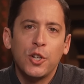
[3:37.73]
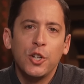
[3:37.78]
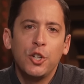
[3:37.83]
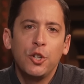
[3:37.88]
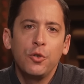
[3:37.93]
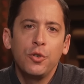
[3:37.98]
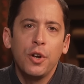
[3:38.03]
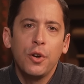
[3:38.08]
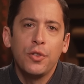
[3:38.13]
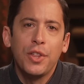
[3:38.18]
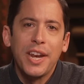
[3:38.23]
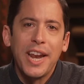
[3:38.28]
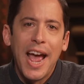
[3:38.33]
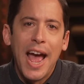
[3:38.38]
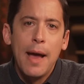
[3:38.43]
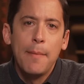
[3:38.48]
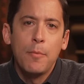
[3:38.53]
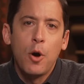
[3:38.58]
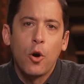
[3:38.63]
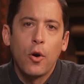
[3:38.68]
Did you know that
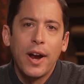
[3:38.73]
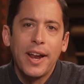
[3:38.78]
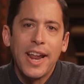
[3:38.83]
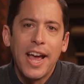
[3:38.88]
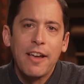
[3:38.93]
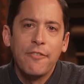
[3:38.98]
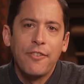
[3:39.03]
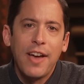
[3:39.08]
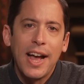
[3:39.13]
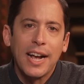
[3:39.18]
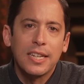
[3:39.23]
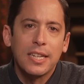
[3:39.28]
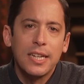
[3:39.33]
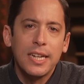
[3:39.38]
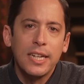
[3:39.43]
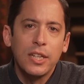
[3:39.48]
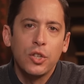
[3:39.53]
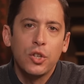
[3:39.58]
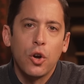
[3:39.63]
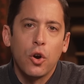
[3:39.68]
mRNA
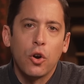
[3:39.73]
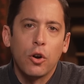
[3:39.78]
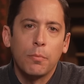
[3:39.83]
vaccines